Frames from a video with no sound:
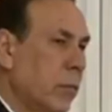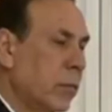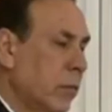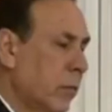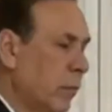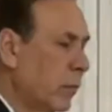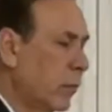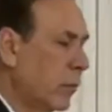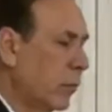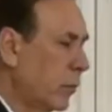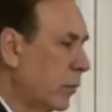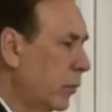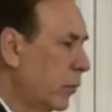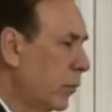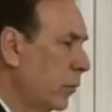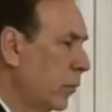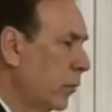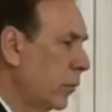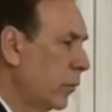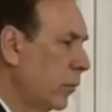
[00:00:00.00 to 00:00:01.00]

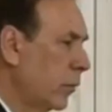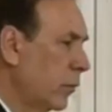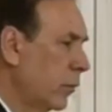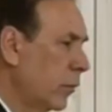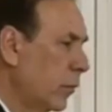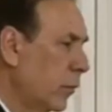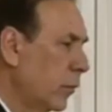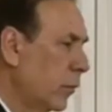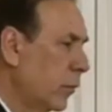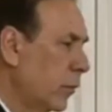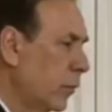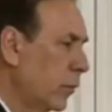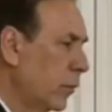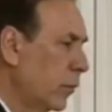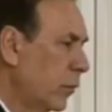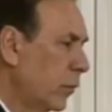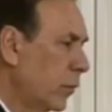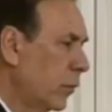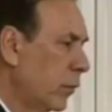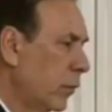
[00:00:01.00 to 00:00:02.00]

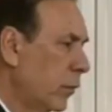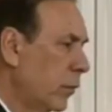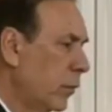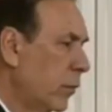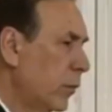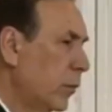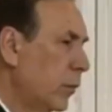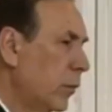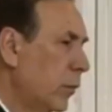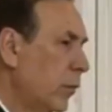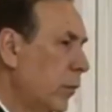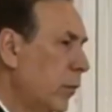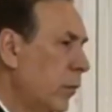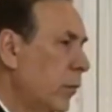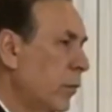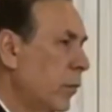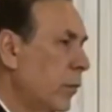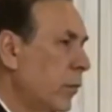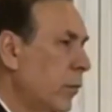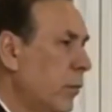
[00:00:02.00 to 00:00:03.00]

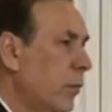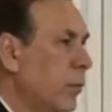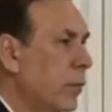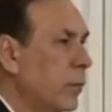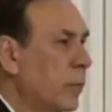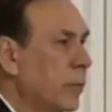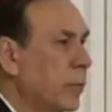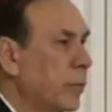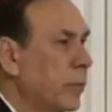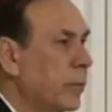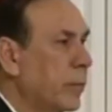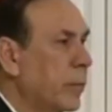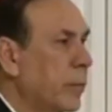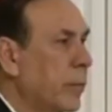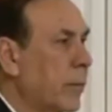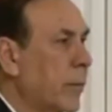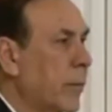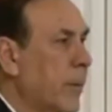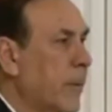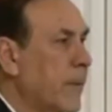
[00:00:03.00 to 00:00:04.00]

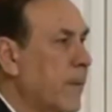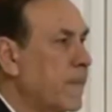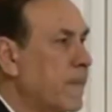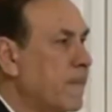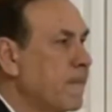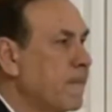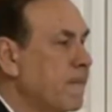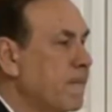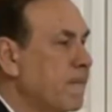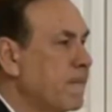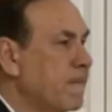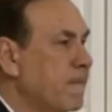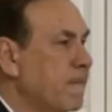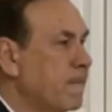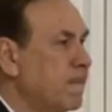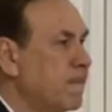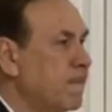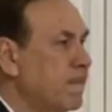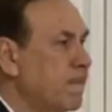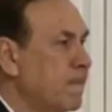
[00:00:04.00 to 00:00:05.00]

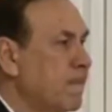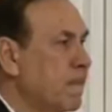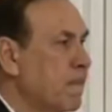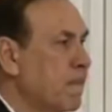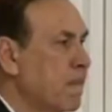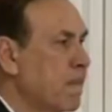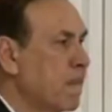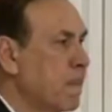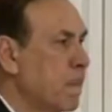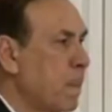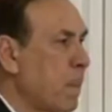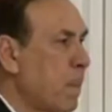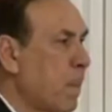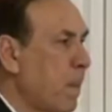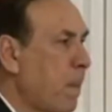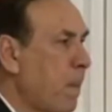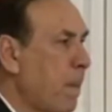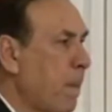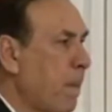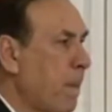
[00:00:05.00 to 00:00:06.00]

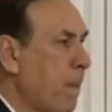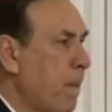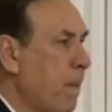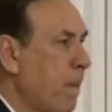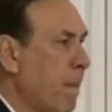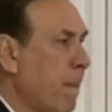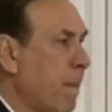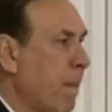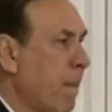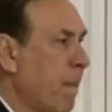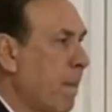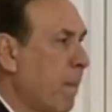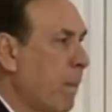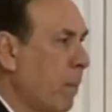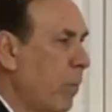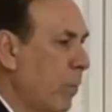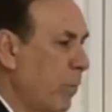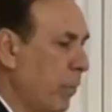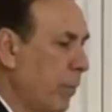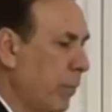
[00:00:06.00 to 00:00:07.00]

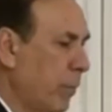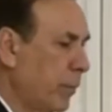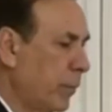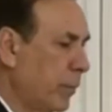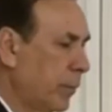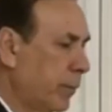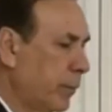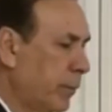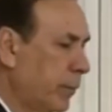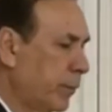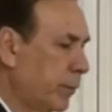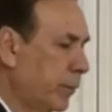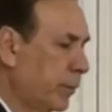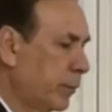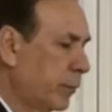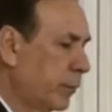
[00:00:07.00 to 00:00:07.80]
No words are spoken by the person on screen.